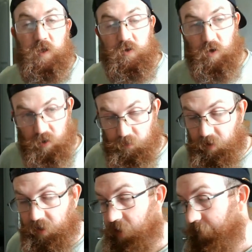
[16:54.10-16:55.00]
talking
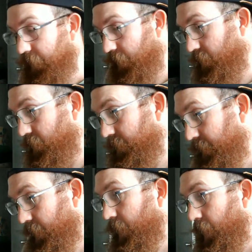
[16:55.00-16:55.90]
about eBay here.
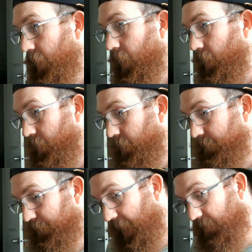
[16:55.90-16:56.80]

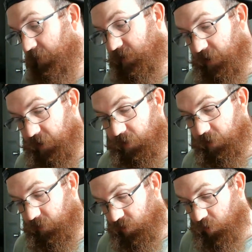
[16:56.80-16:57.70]
I
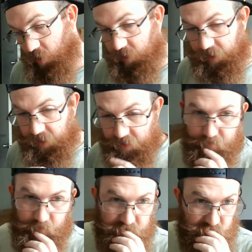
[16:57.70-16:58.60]
recently sold a
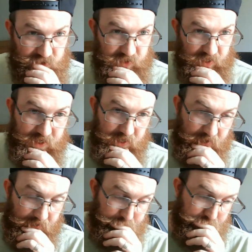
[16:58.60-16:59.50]
vintage Nike
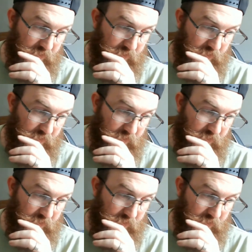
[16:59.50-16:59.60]
hat.